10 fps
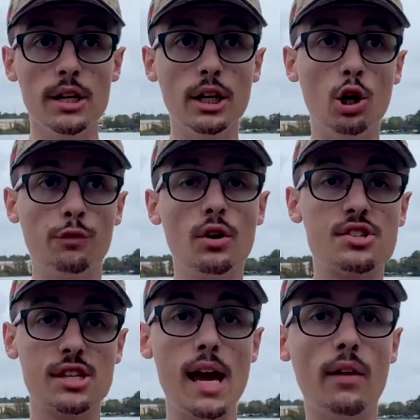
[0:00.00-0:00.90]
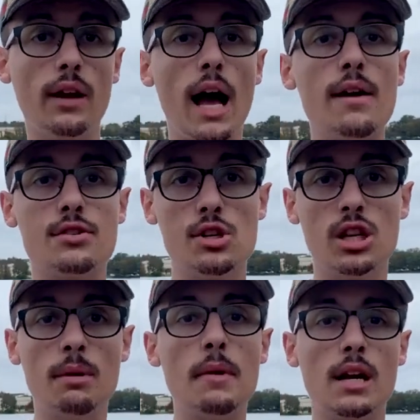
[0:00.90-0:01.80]
You know, if you're scaling, obviously
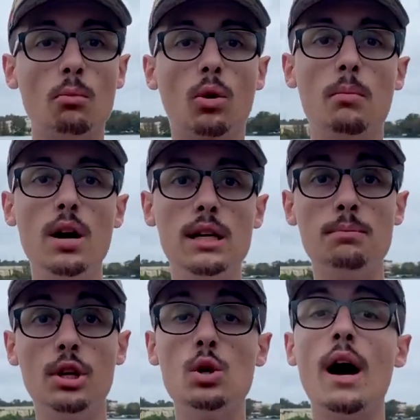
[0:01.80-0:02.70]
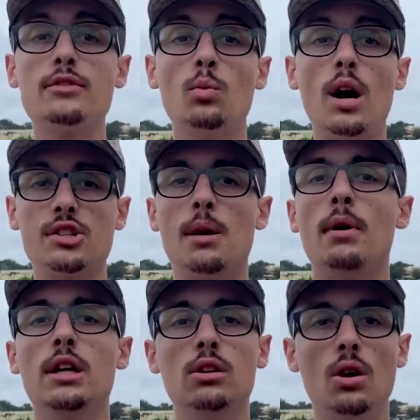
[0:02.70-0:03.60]
you're gonna be making more money, but you have to watch that
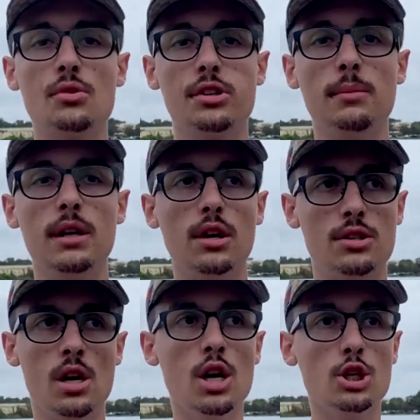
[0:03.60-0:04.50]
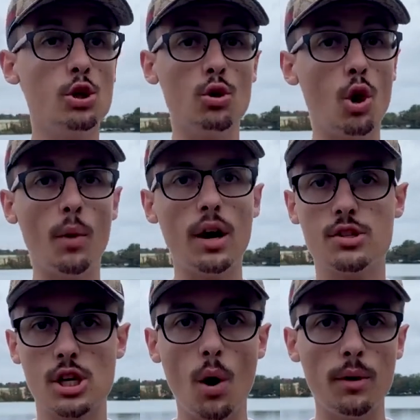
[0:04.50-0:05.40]
money closely because you don't know where
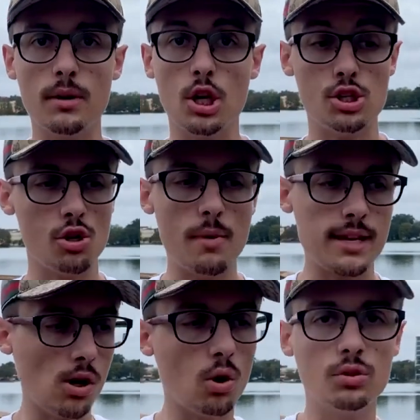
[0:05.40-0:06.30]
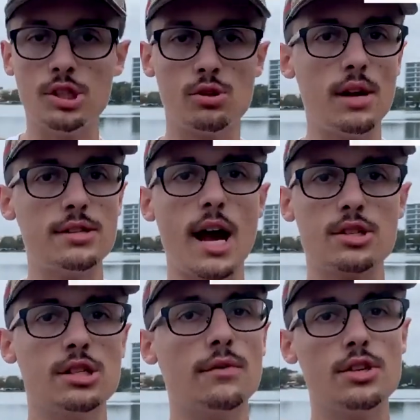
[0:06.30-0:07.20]
it's going because you're making all these
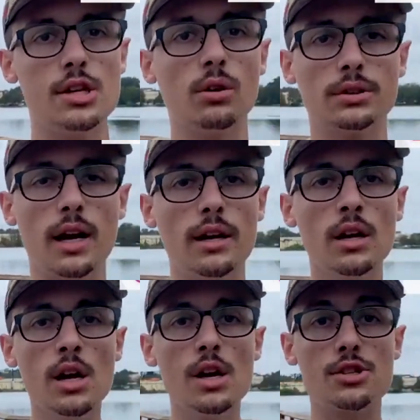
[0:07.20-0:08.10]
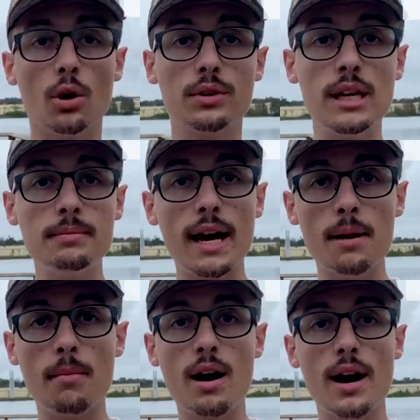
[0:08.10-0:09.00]
transactions every single day. So keep that
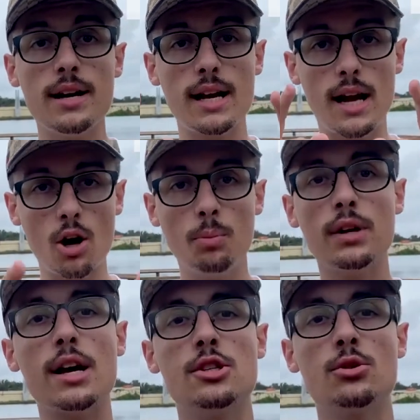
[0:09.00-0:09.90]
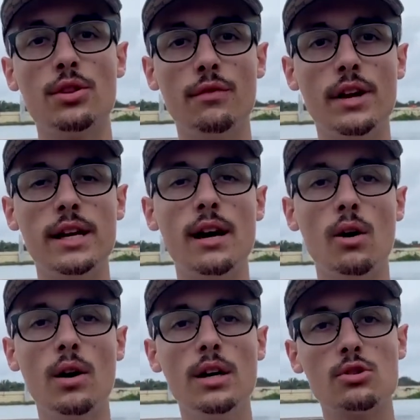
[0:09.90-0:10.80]
in mind, and I hope you guys enjoyed the
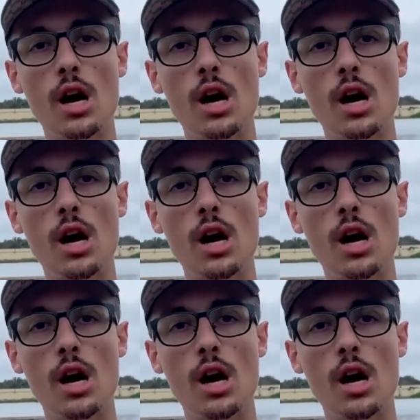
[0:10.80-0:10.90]
video.